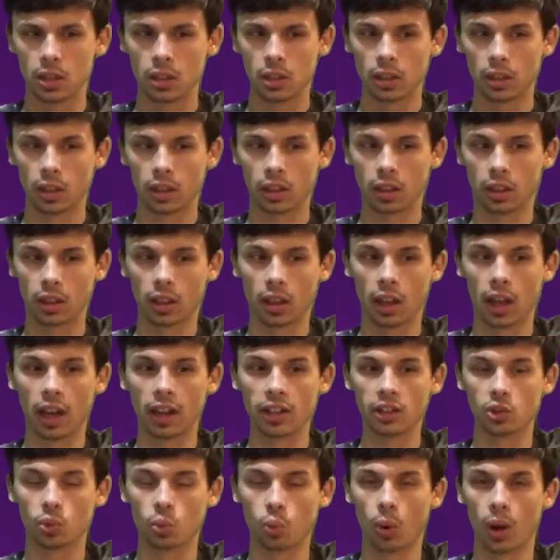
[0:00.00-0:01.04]
like, the
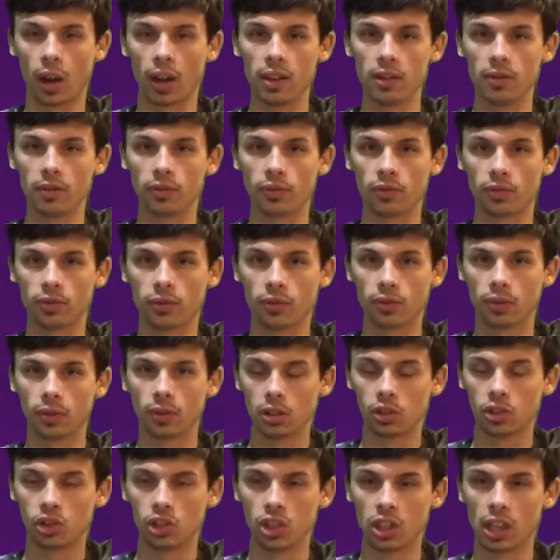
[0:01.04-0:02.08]
guy's wife,
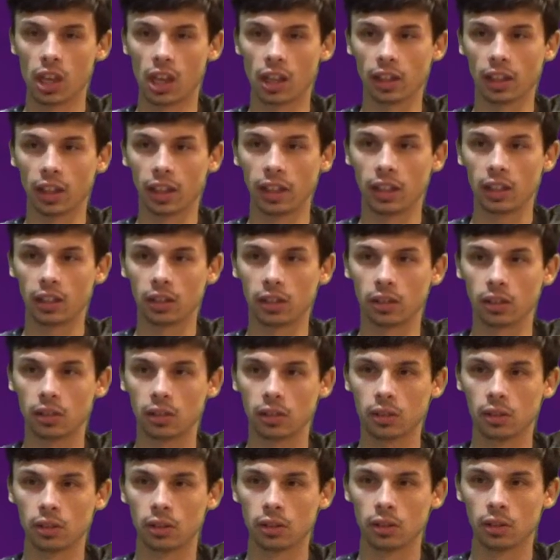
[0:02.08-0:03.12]
she got, like,
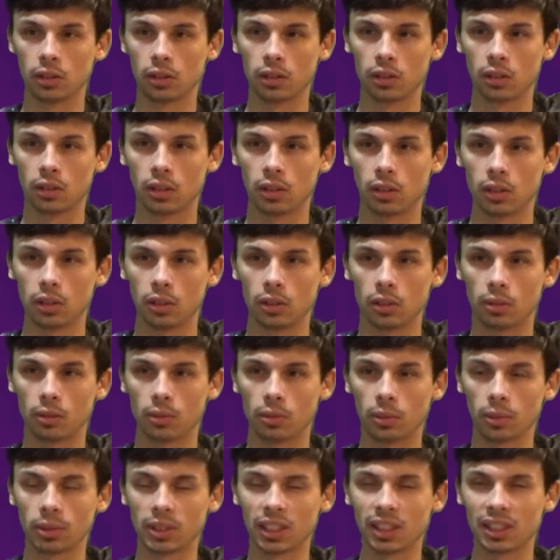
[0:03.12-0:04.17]

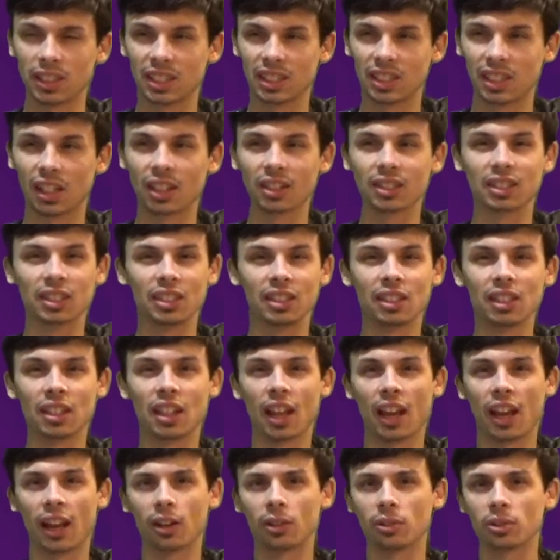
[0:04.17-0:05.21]
was it sucked into
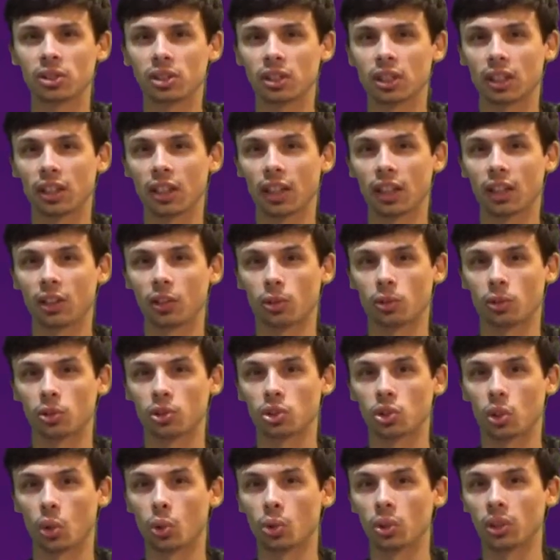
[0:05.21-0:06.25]
the house? And, like, her
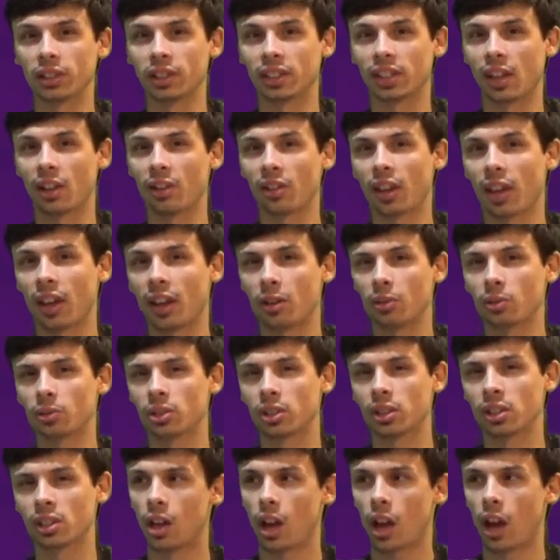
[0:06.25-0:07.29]
soul is now the
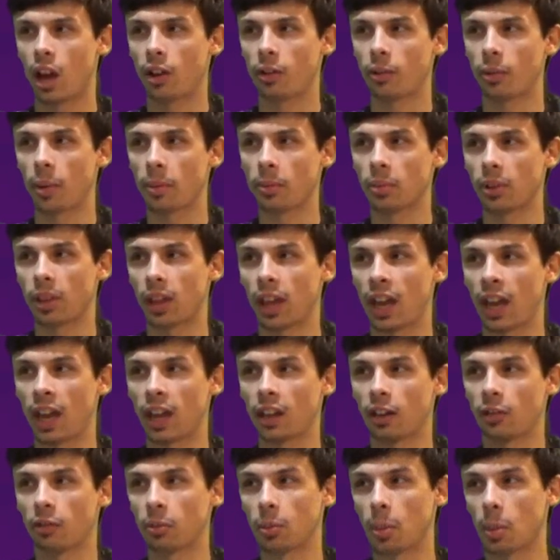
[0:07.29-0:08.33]
house? I remember
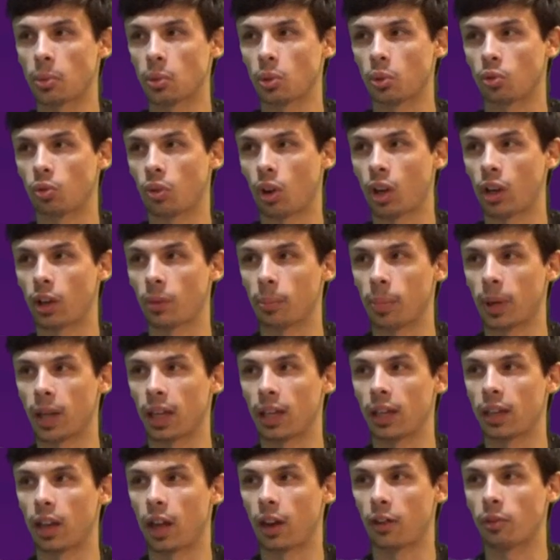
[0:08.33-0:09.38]
that. I remember the rug
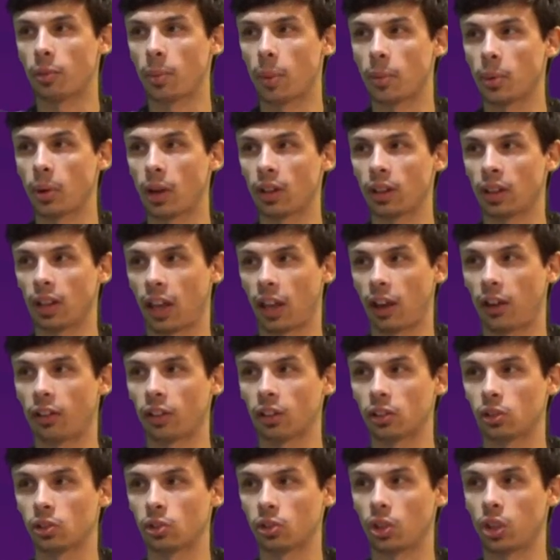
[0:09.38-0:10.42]
bit. I remember how the
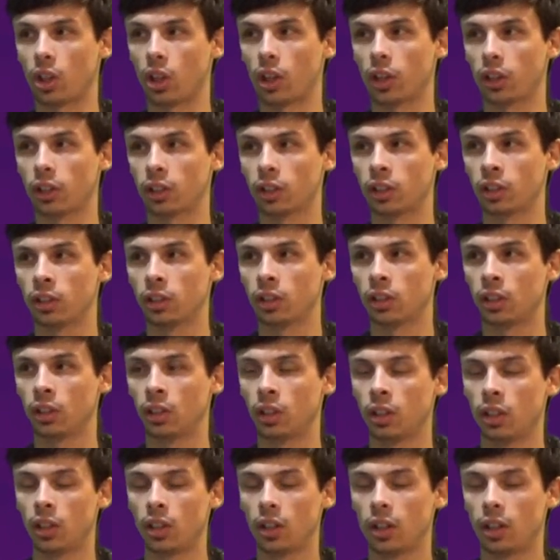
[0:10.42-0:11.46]
characters look.
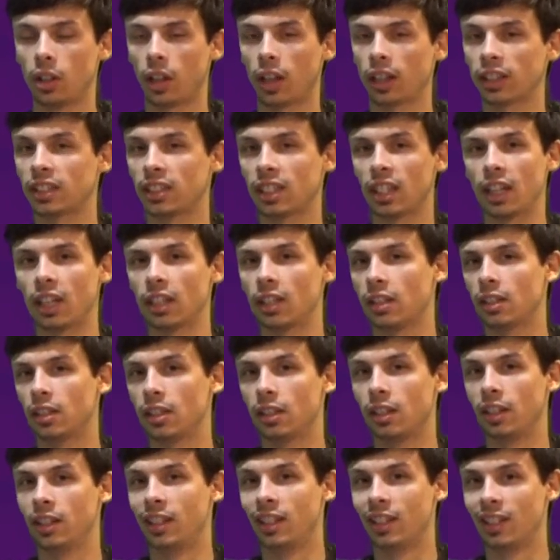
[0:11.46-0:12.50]
That's it.
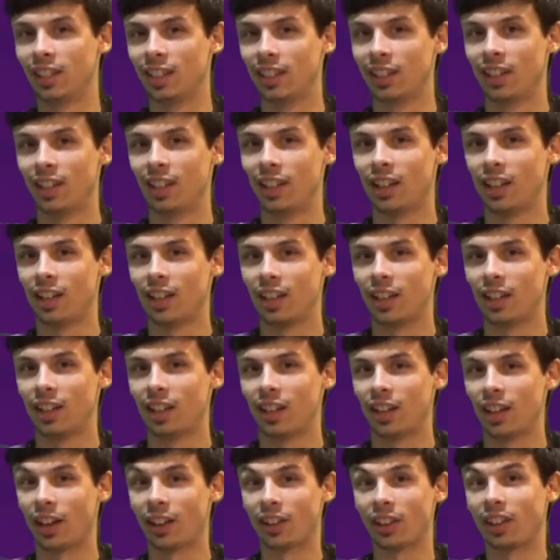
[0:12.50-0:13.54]

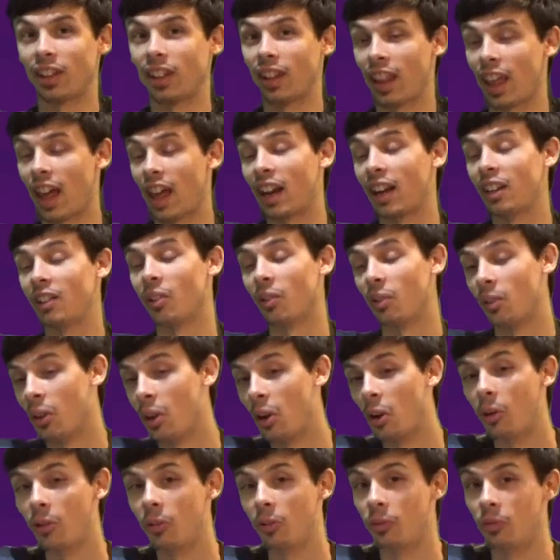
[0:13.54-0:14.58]
Other than that, I don't
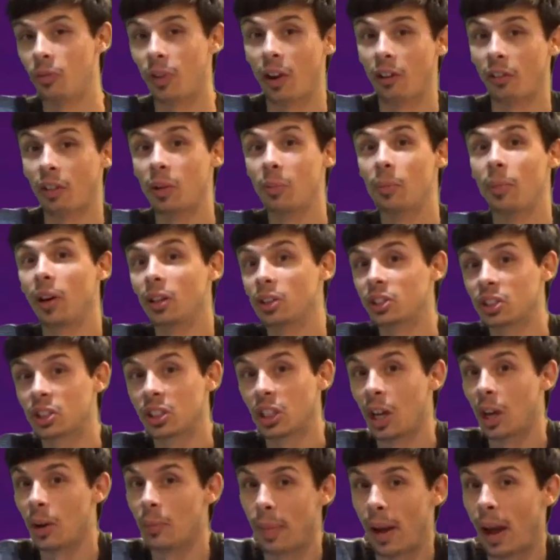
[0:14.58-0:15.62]
know very much
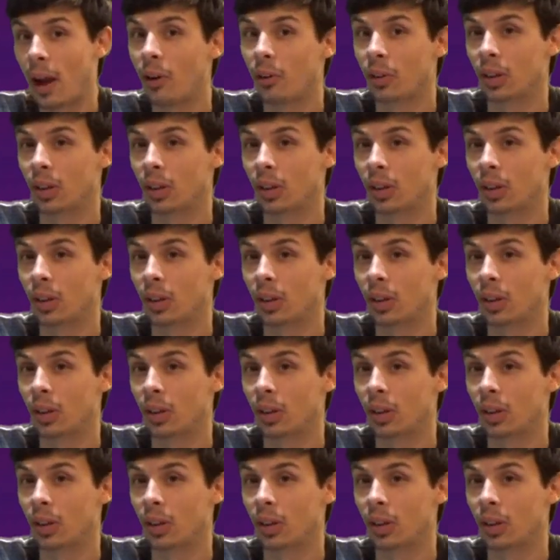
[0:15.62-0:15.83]
about